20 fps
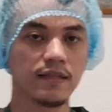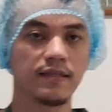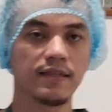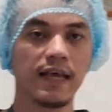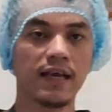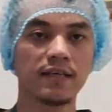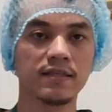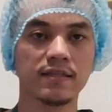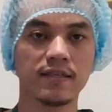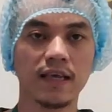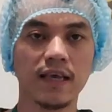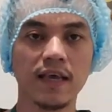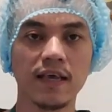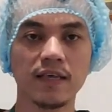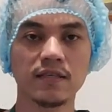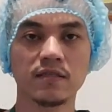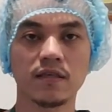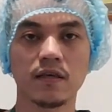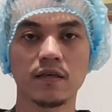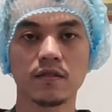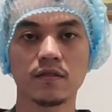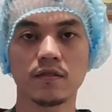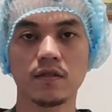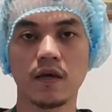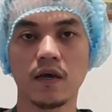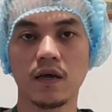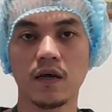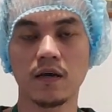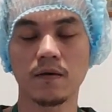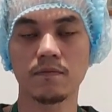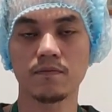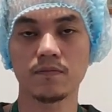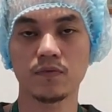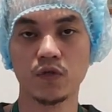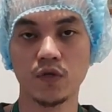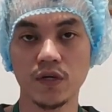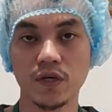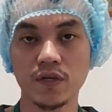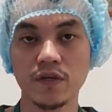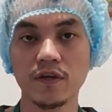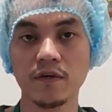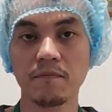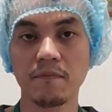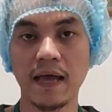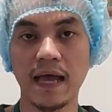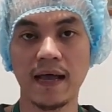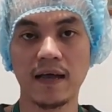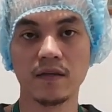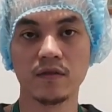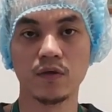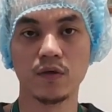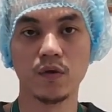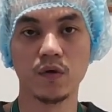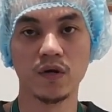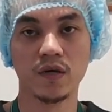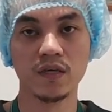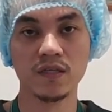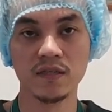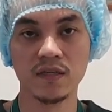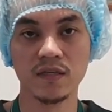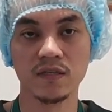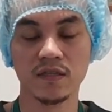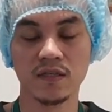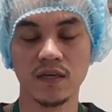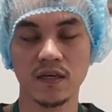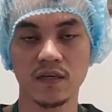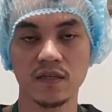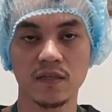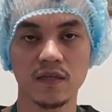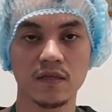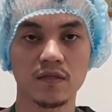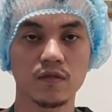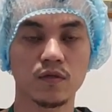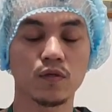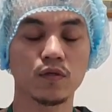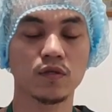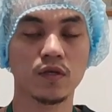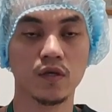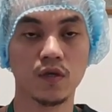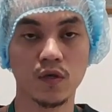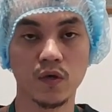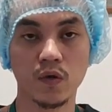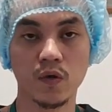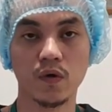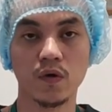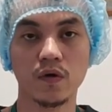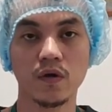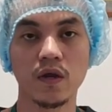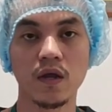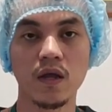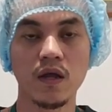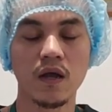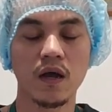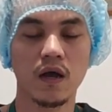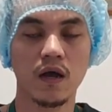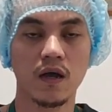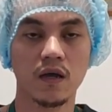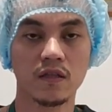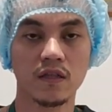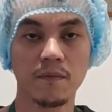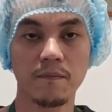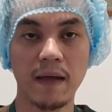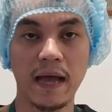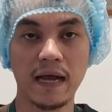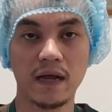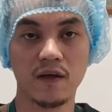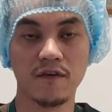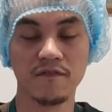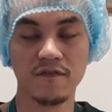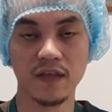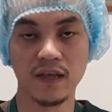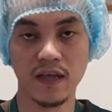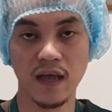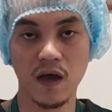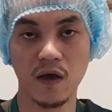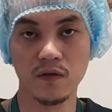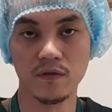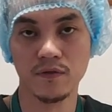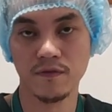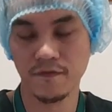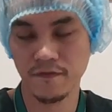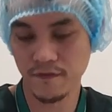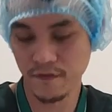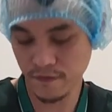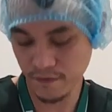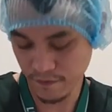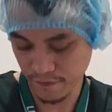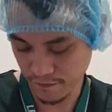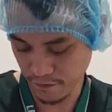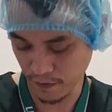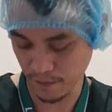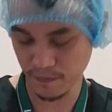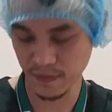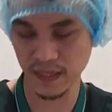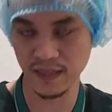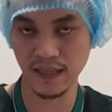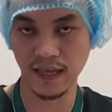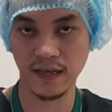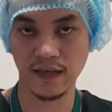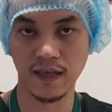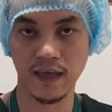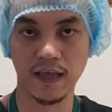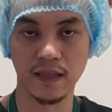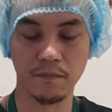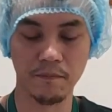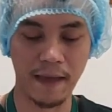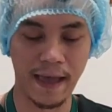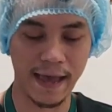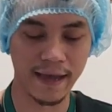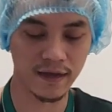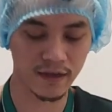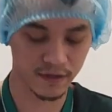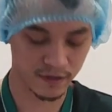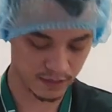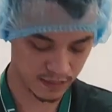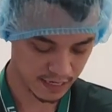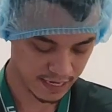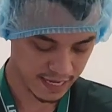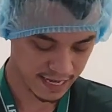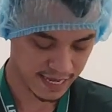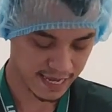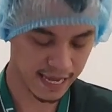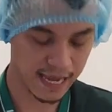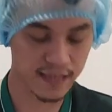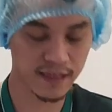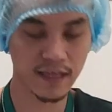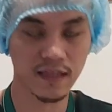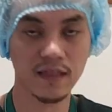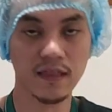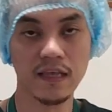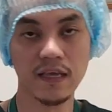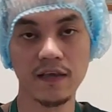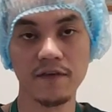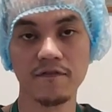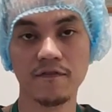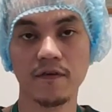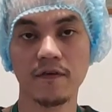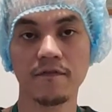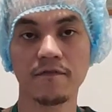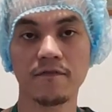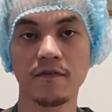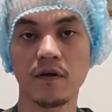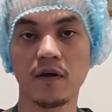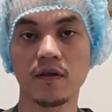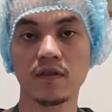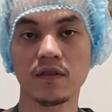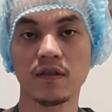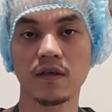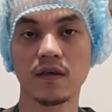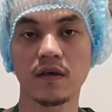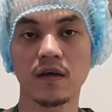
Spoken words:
Next is turn your back to your assistant to secure the back of the gown from the neck and back, and then leave front